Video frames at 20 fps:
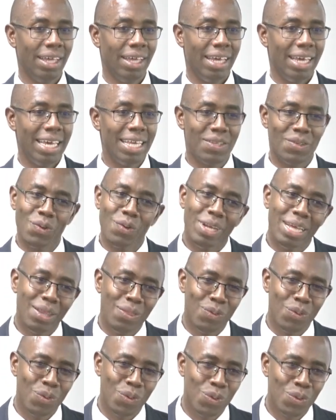It's only
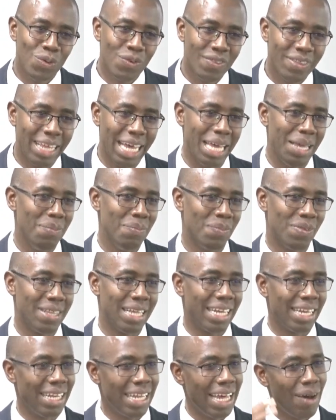through those times
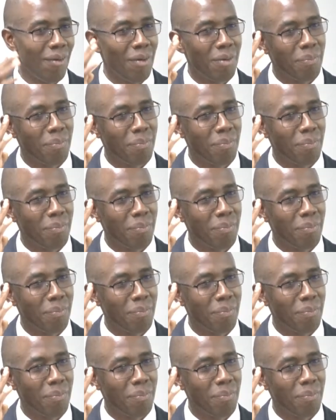that our